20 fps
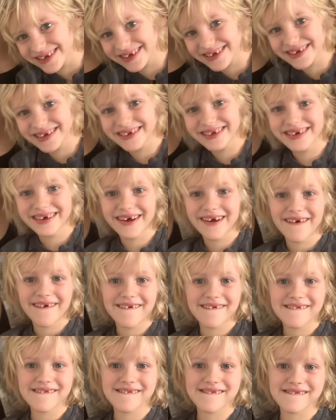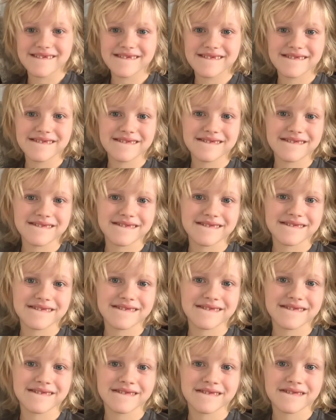
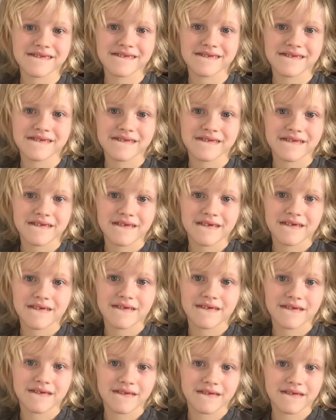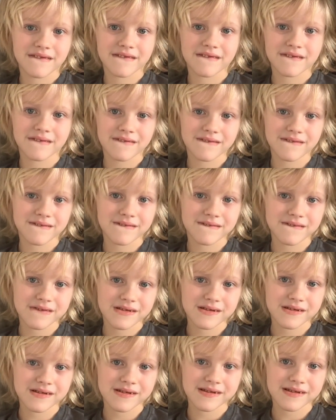
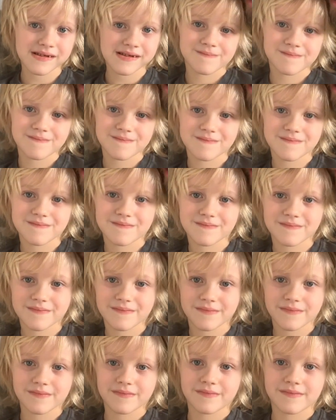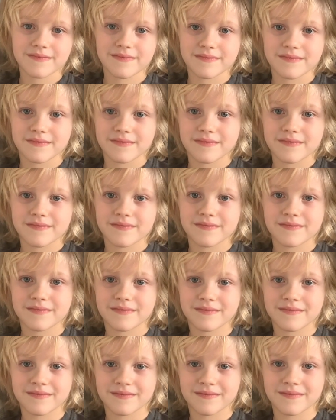
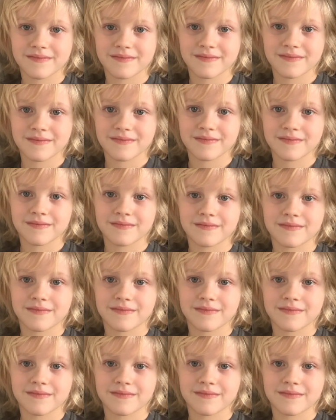[no speech]